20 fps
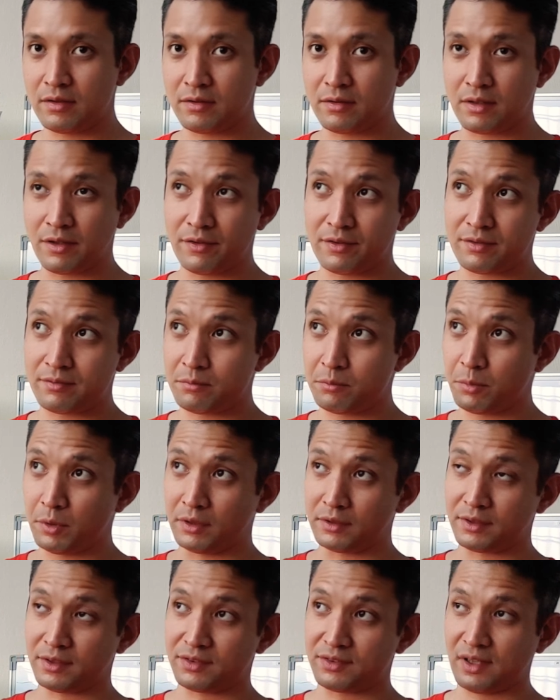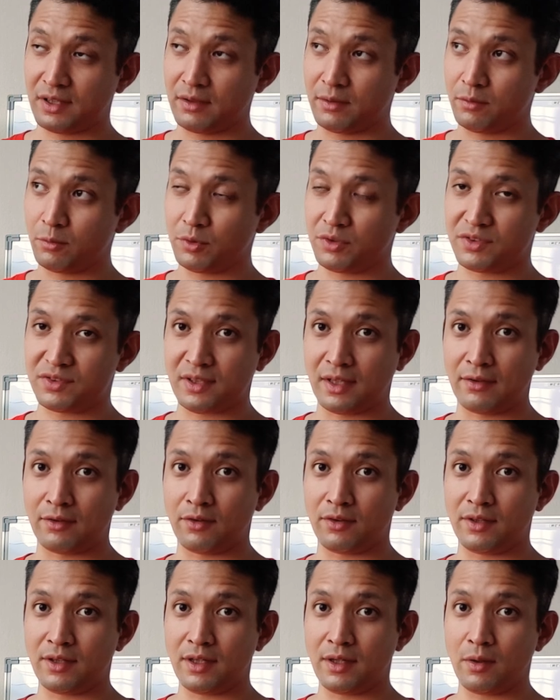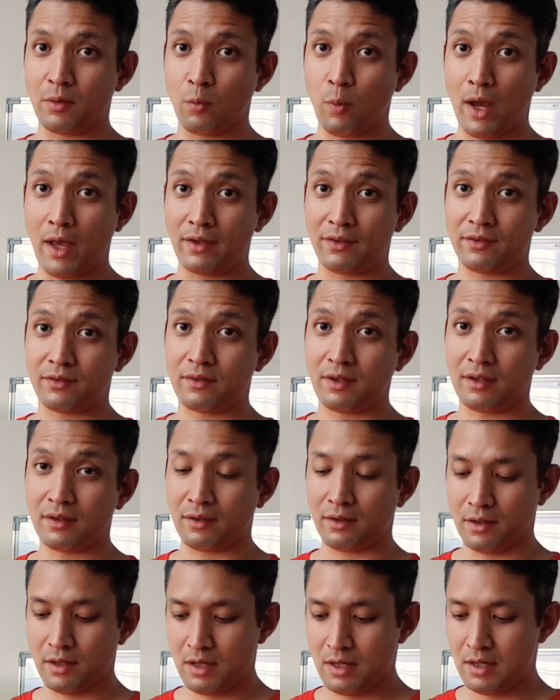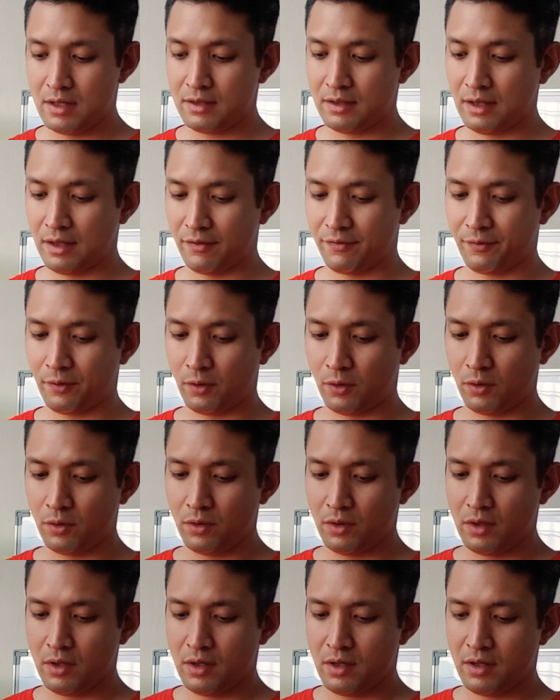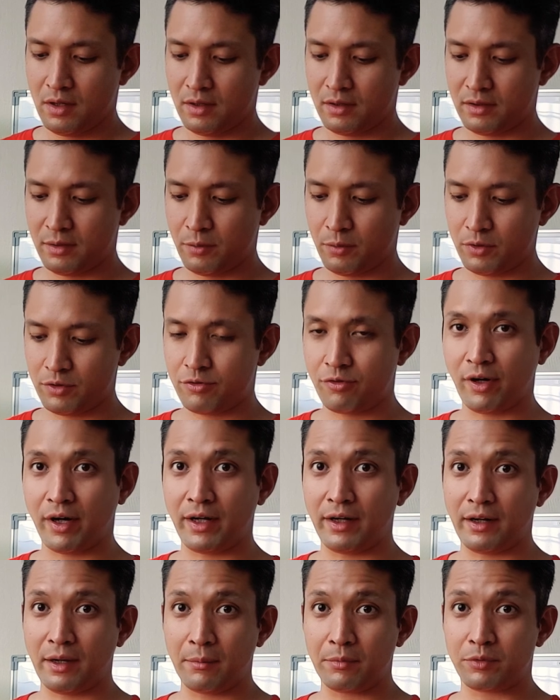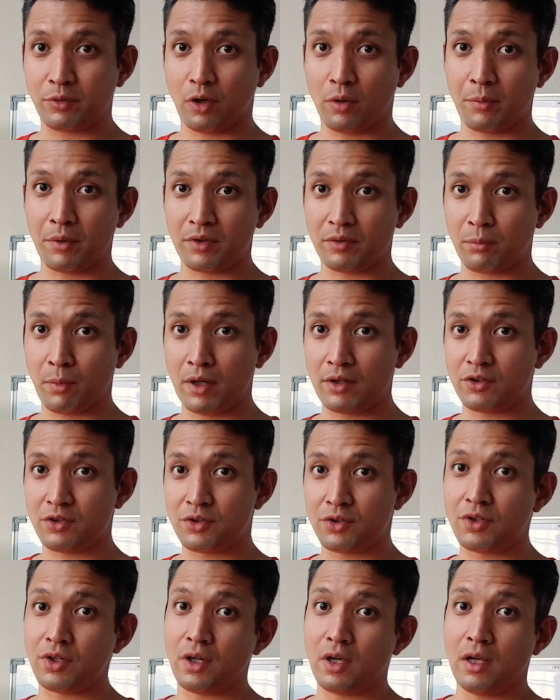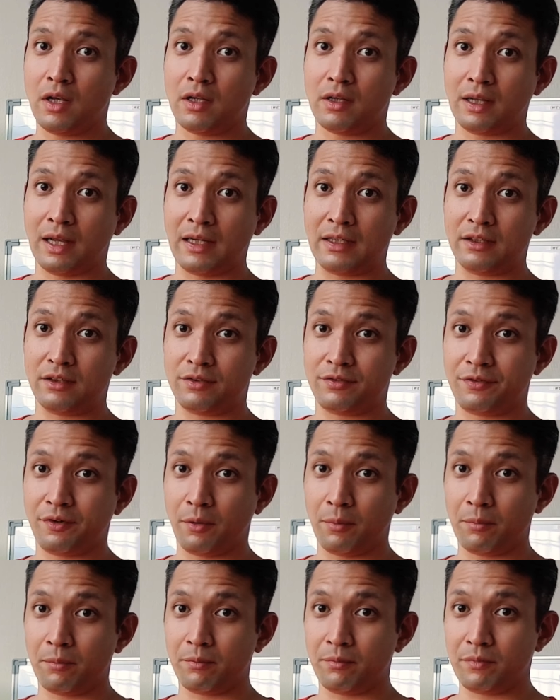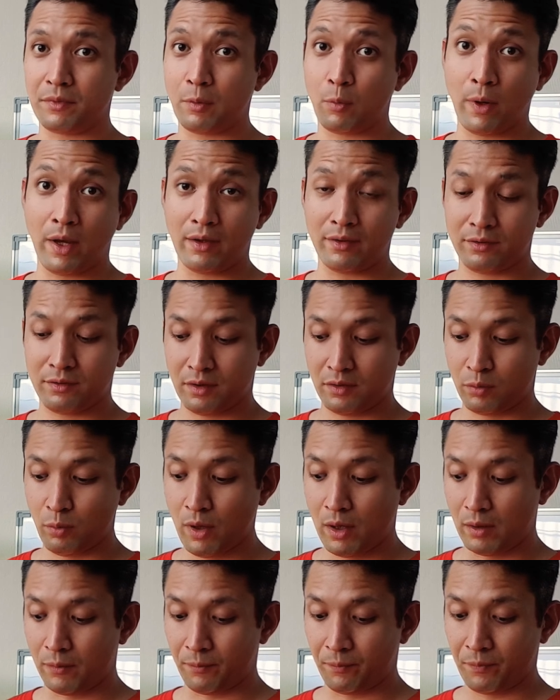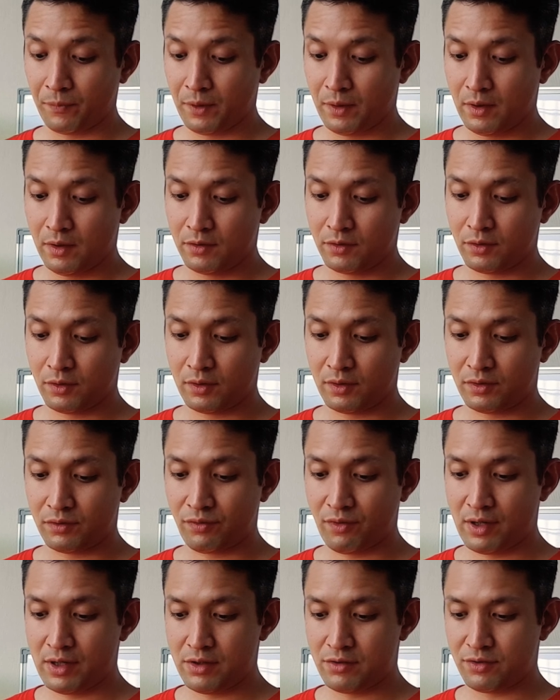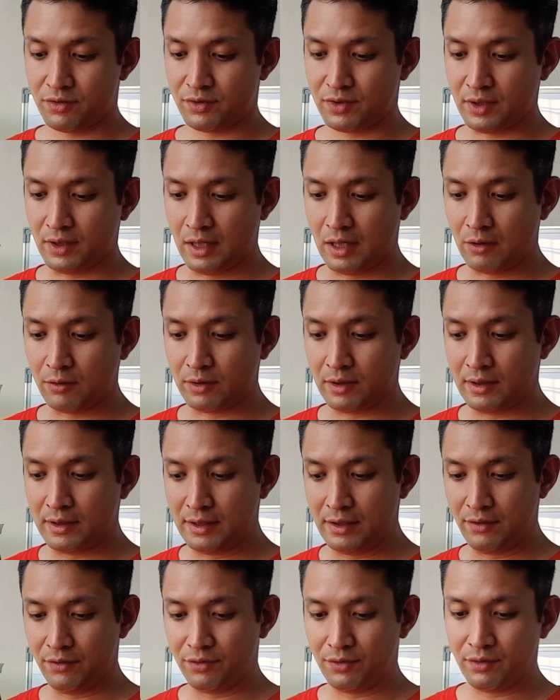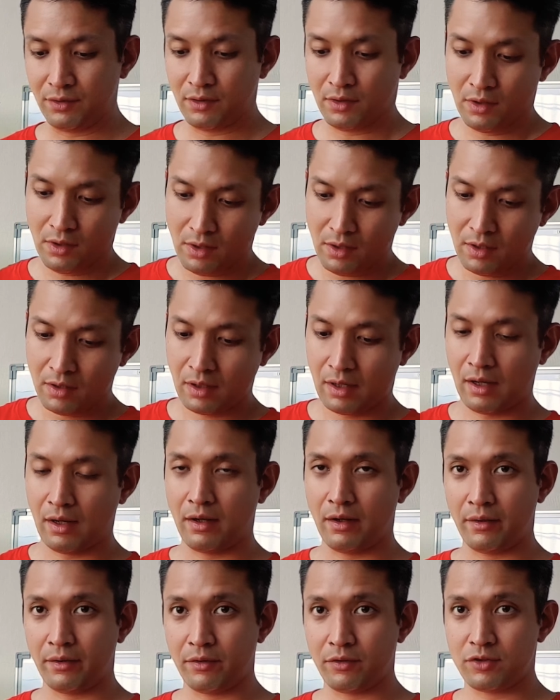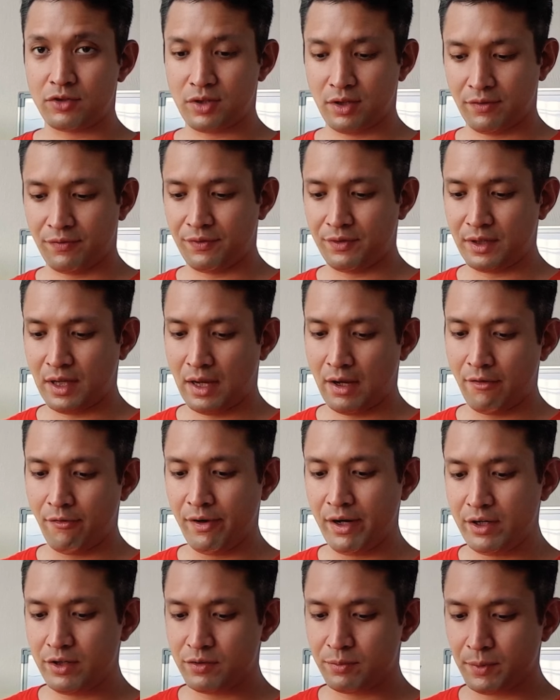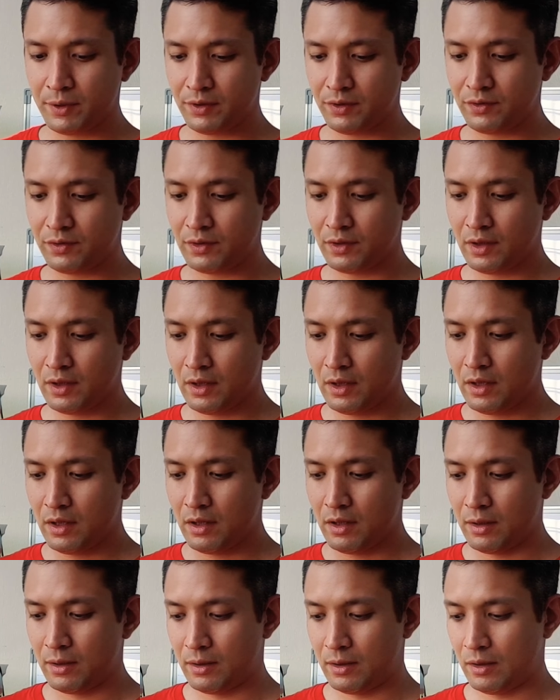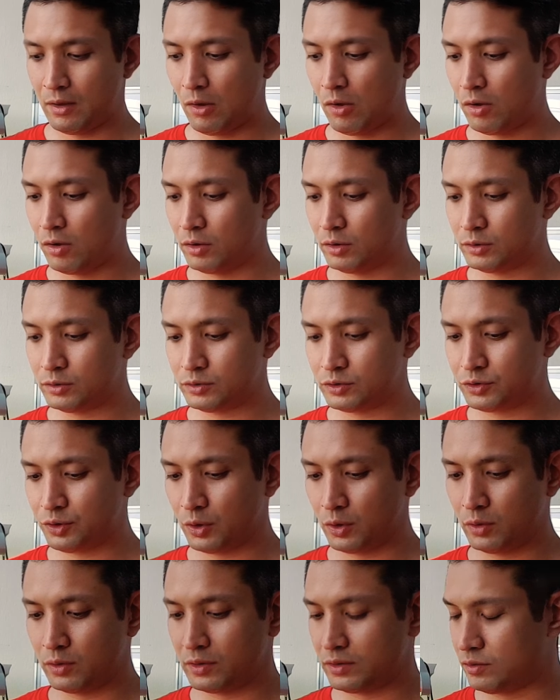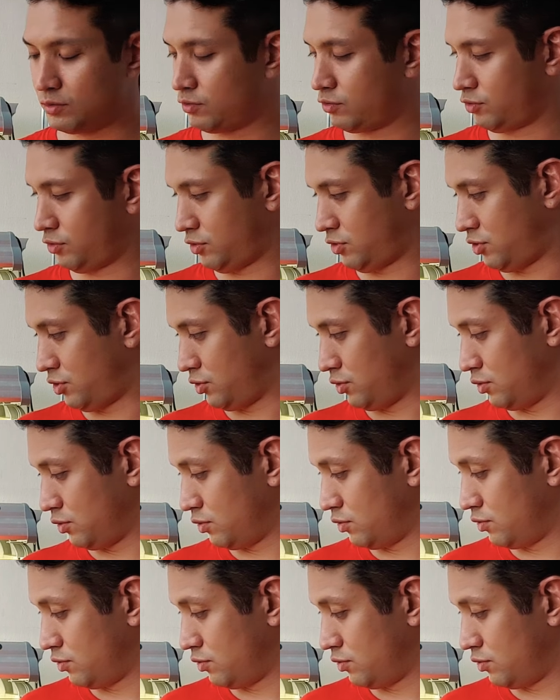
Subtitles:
the sun would set on the west, and therefore that they would try and absorb as much light from the west as well. So it's very interesting how the leaves can shift their arrangements, also to